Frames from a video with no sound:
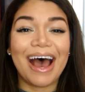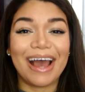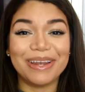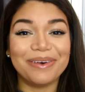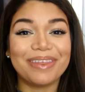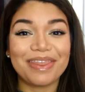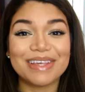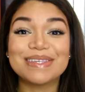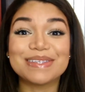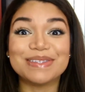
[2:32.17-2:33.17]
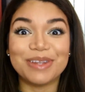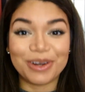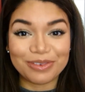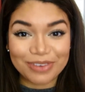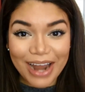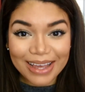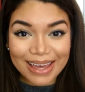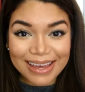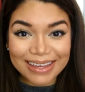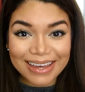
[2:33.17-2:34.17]
I know that this is
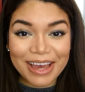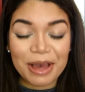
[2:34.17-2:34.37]
nerve-wracking,